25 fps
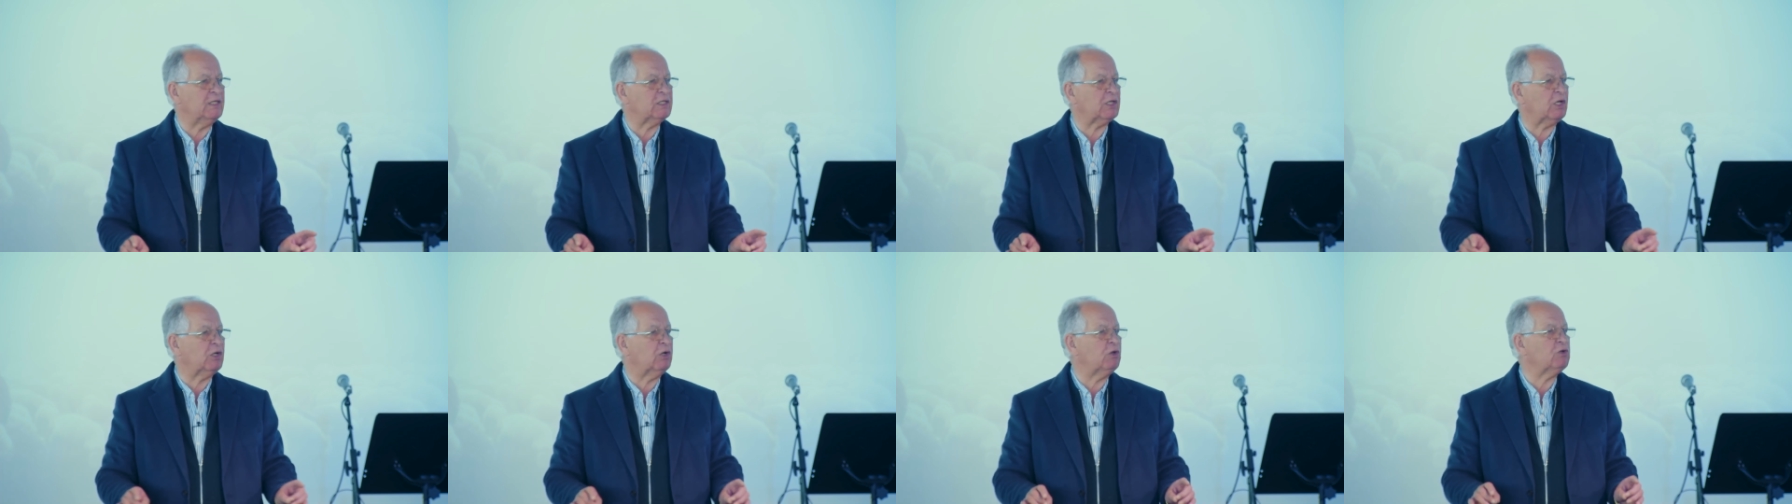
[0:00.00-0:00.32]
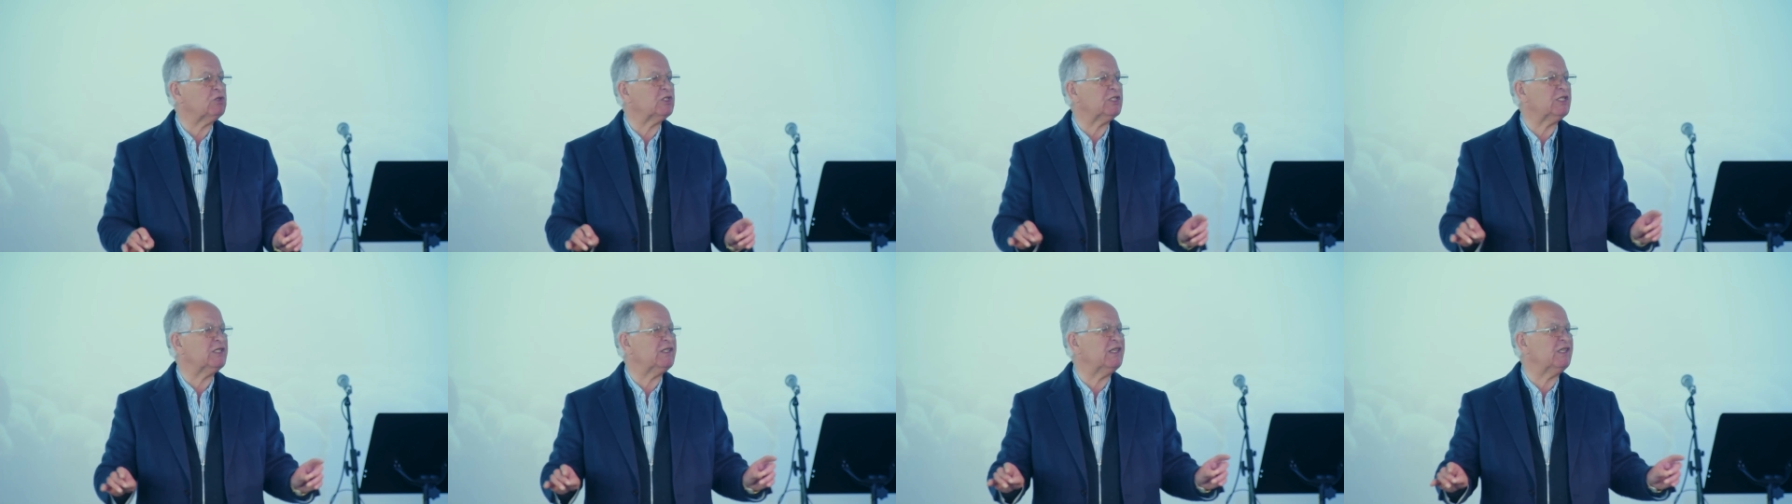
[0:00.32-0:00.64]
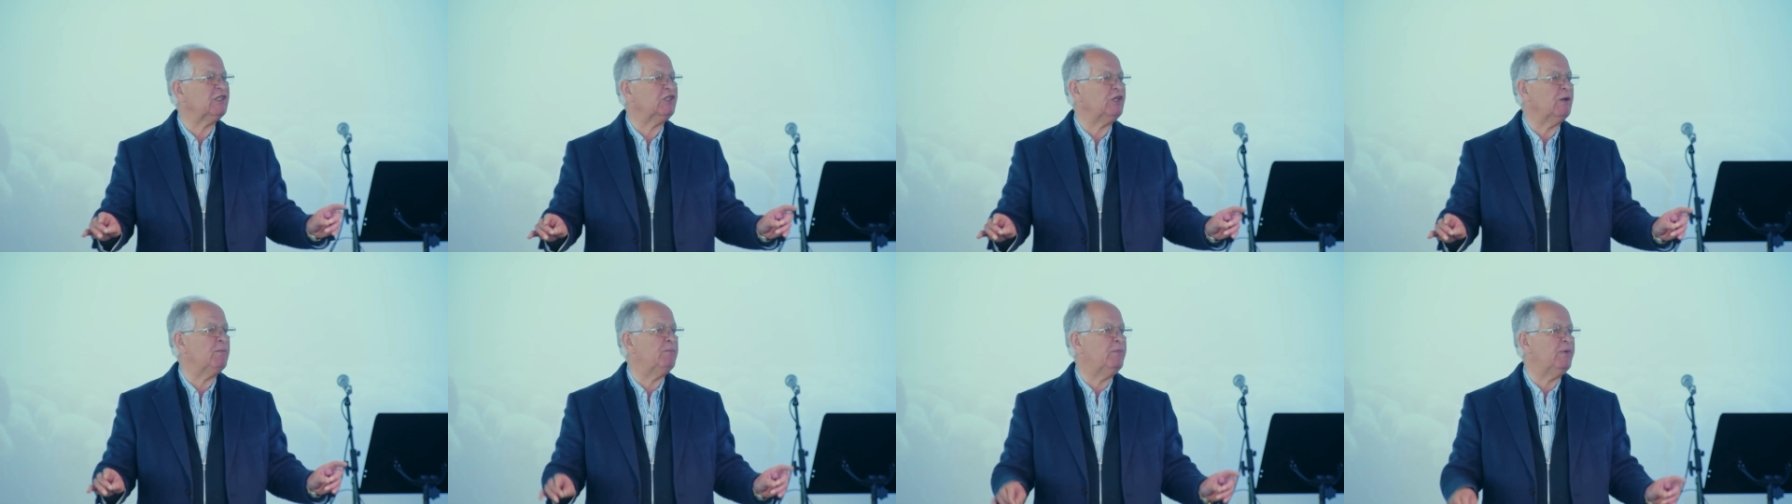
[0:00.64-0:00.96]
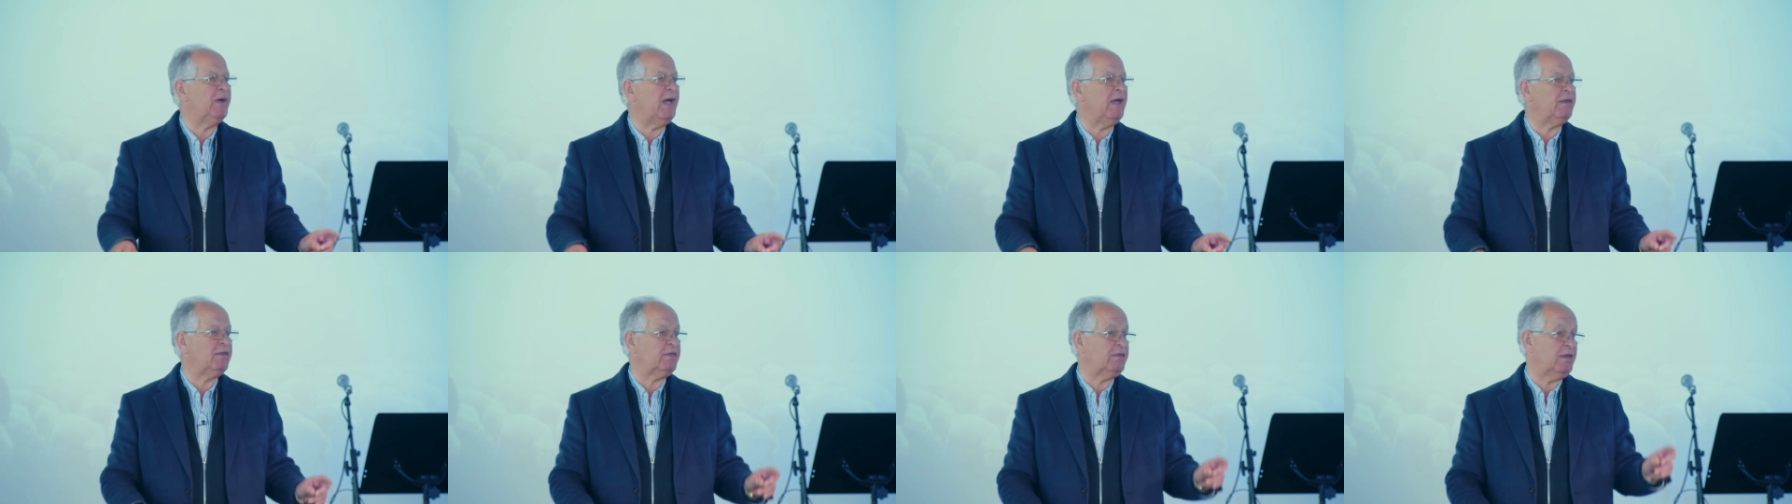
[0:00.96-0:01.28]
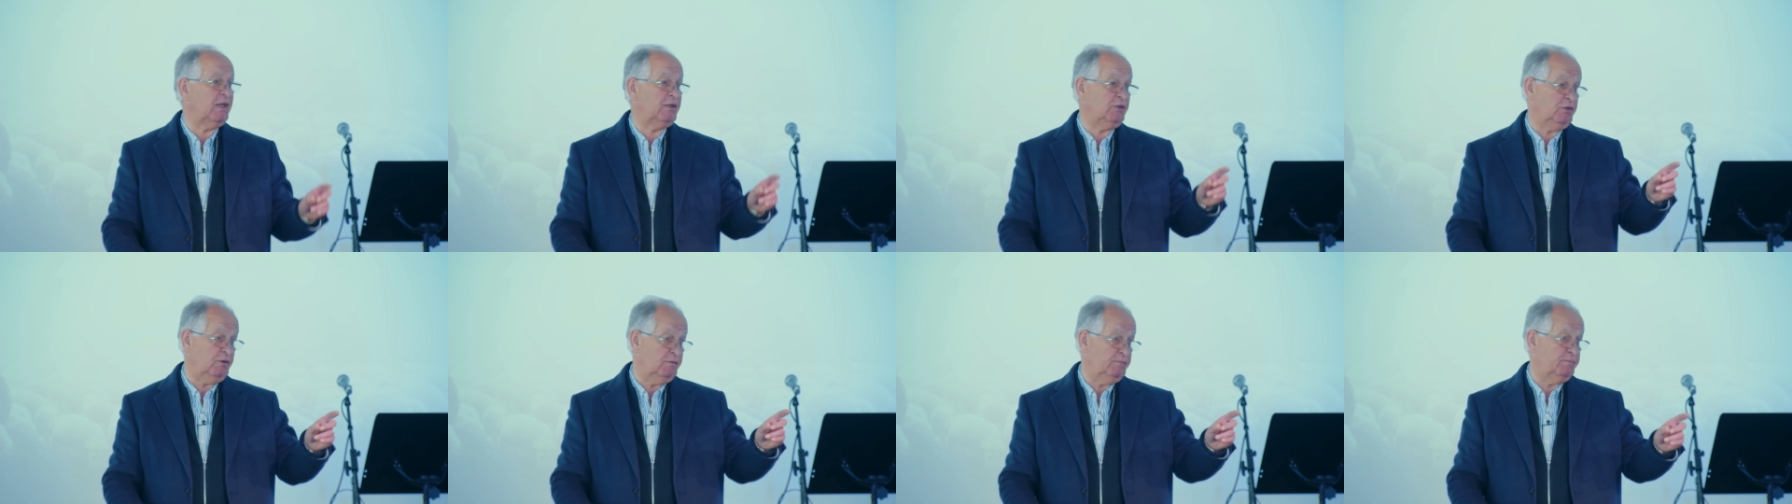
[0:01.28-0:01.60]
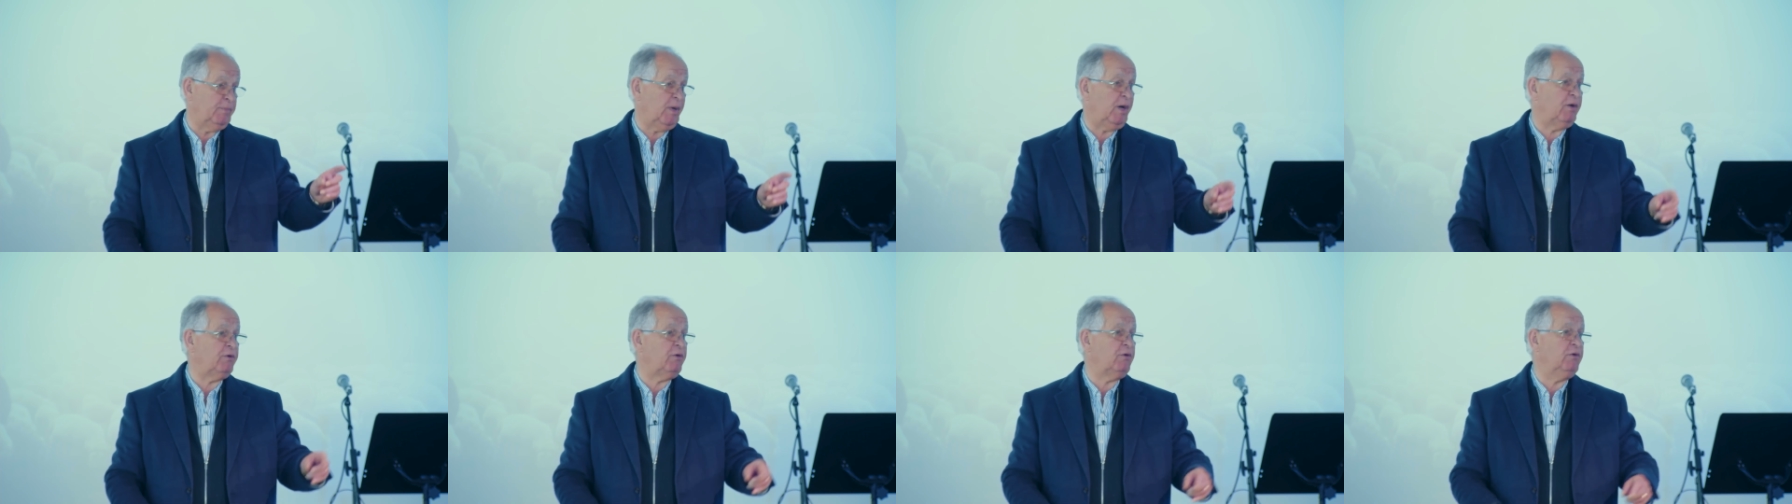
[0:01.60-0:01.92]
He's closer than your breath that
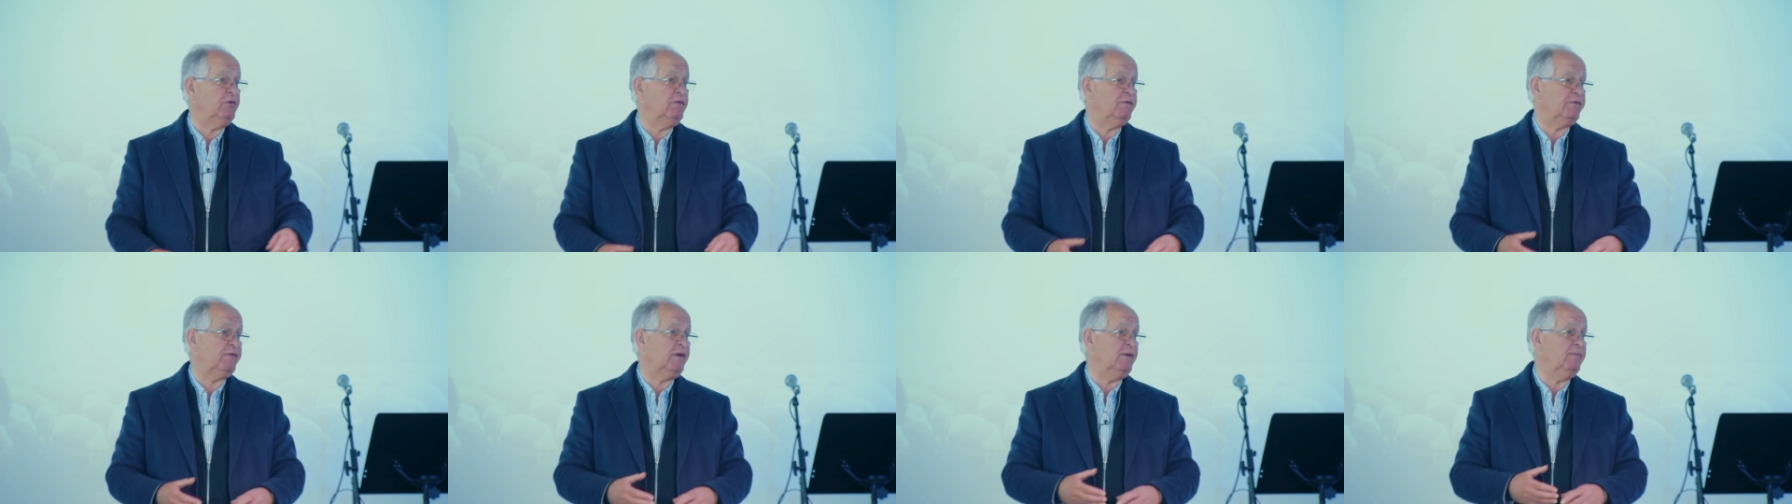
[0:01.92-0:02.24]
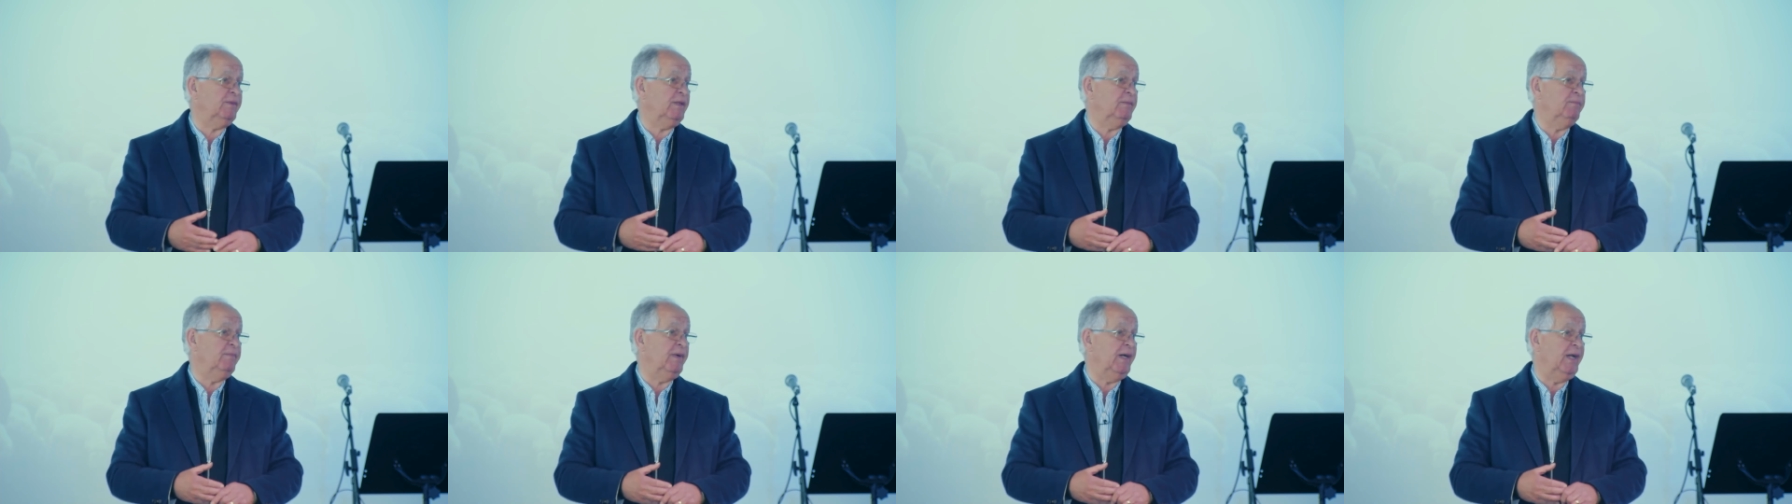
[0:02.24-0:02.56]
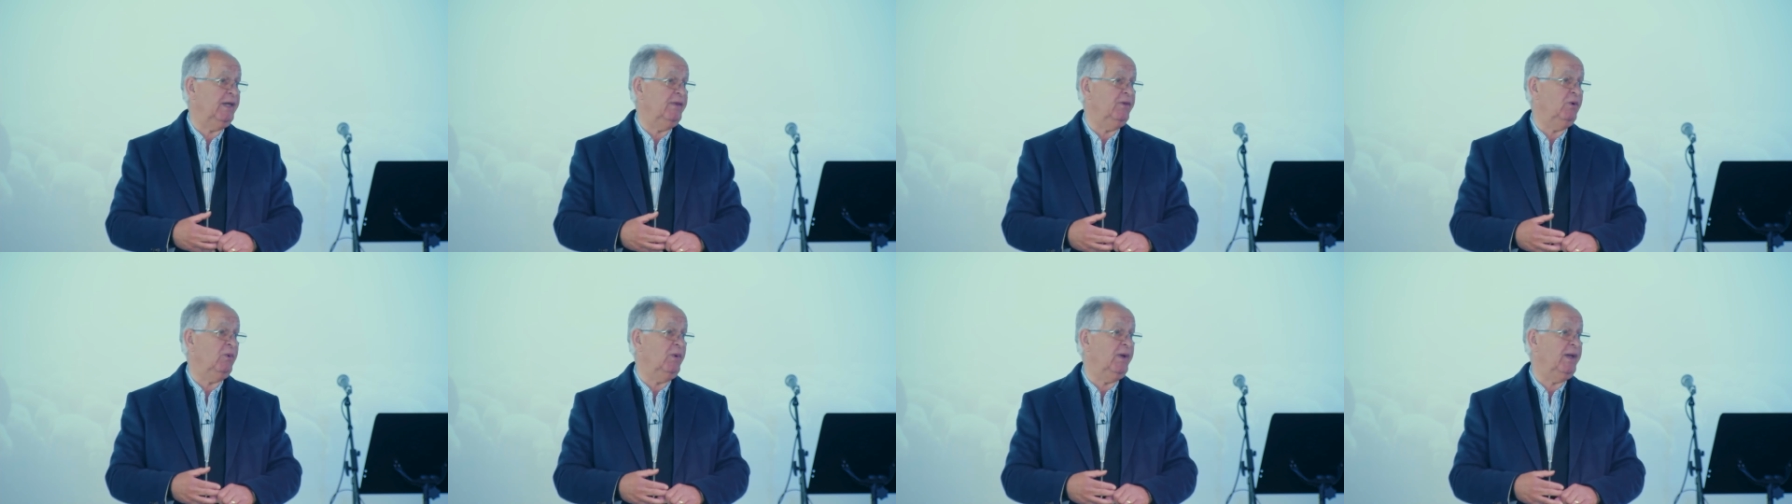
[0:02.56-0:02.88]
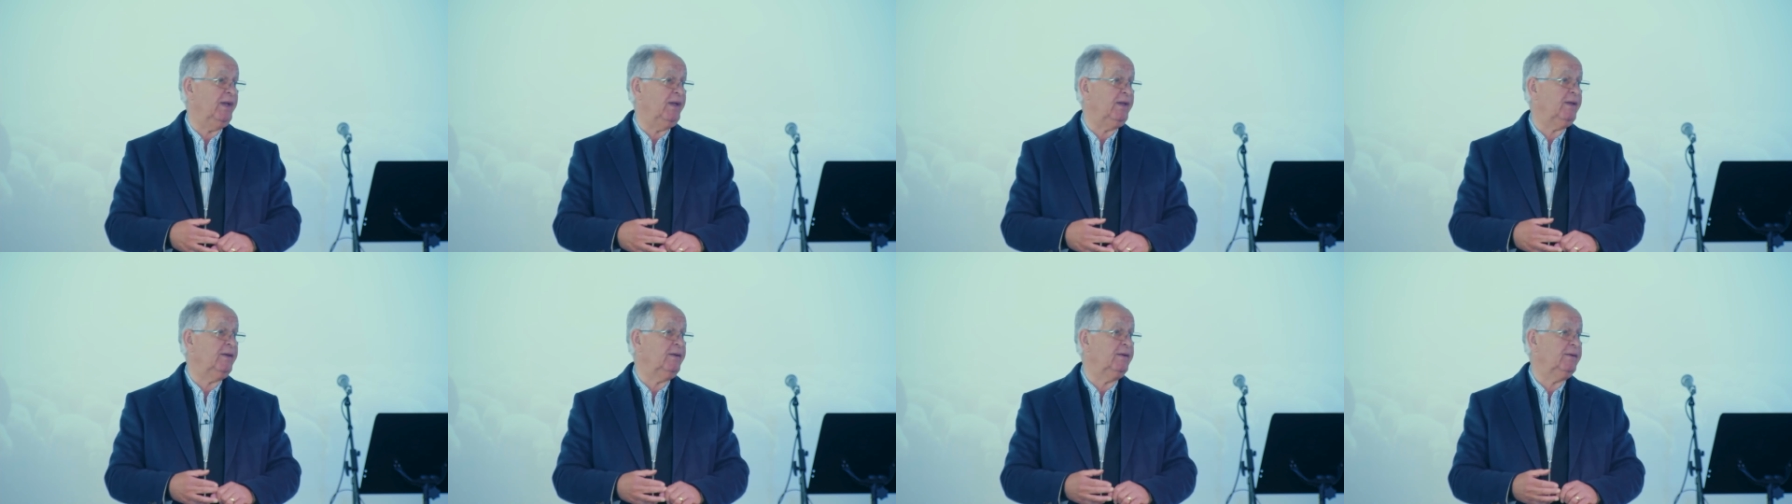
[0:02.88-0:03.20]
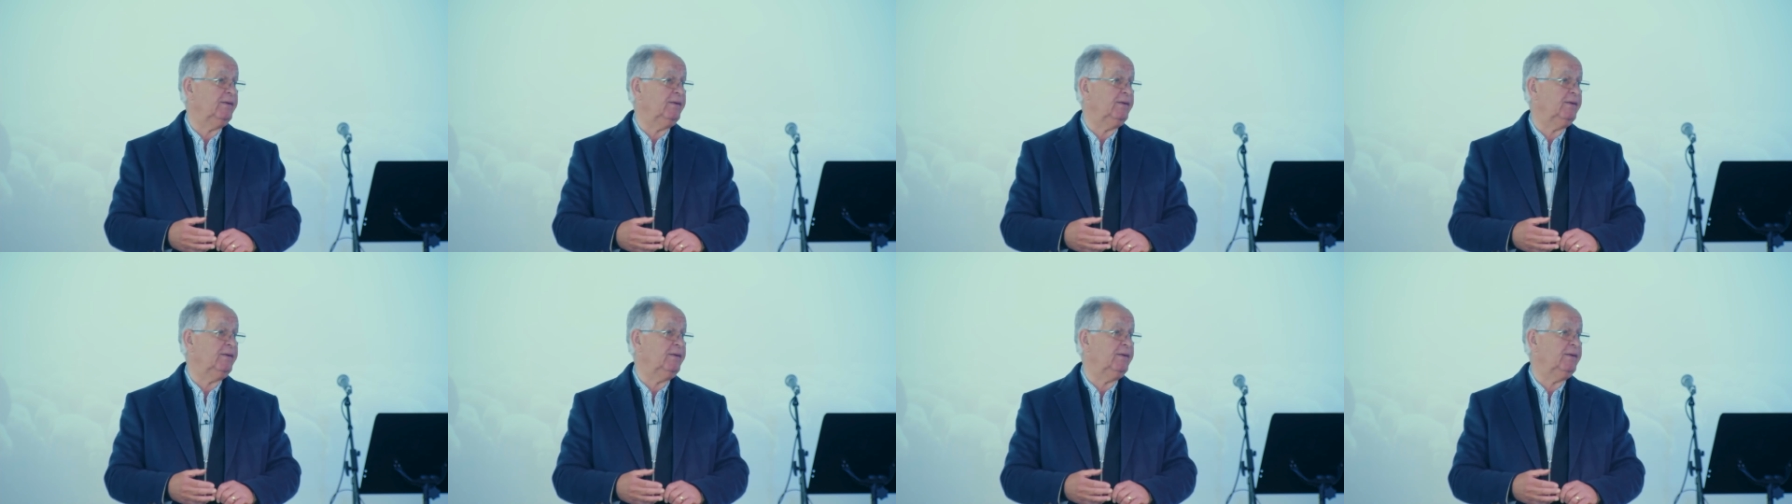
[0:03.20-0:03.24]
you've borrowed from Him, by the way.